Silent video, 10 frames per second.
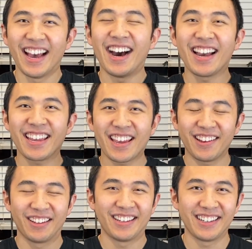Hi
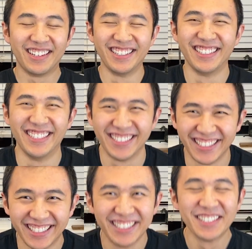
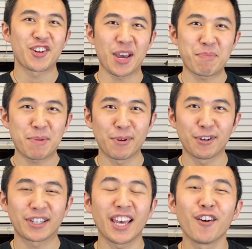internet
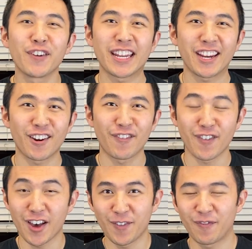people, Kelvin here
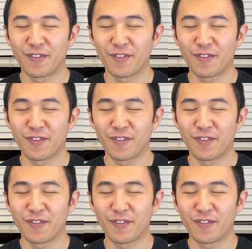from